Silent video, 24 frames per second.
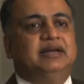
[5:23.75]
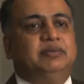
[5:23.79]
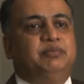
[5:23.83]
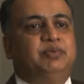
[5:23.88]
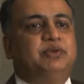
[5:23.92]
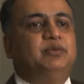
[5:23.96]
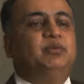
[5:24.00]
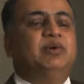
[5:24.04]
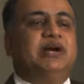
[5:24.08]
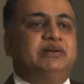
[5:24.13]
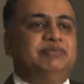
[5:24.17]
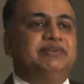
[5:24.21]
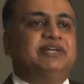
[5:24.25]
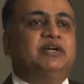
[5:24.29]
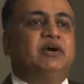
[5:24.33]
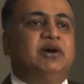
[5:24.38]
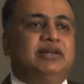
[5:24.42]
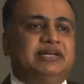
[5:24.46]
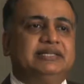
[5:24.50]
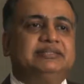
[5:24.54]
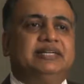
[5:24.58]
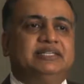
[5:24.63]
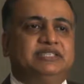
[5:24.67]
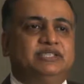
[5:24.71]
while we
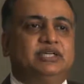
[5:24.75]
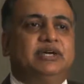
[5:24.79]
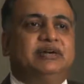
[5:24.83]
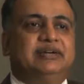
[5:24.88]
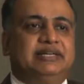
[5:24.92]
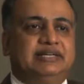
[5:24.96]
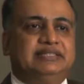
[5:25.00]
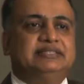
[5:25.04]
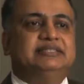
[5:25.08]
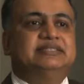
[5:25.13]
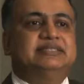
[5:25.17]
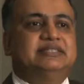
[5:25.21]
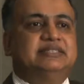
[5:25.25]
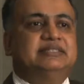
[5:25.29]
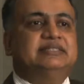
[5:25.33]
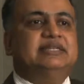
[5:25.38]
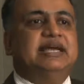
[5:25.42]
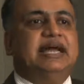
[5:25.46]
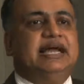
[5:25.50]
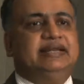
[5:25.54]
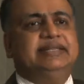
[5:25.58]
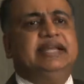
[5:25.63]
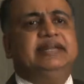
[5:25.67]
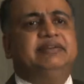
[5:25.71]
call it insurance,
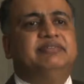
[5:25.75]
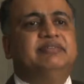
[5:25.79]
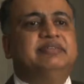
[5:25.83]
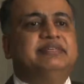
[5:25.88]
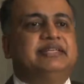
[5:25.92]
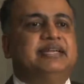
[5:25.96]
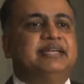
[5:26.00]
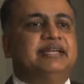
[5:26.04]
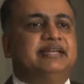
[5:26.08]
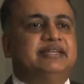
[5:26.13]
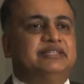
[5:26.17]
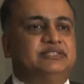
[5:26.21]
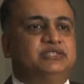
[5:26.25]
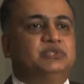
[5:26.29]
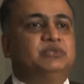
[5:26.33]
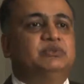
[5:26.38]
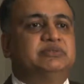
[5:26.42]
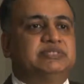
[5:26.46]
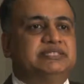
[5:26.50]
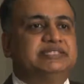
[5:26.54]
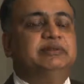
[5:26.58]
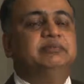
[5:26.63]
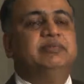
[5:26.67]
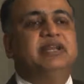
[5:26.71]
at the end of the day, it
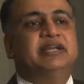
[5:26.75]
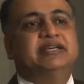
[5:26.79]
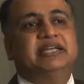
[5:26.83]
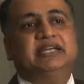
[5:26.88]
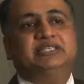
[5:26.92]
should seem like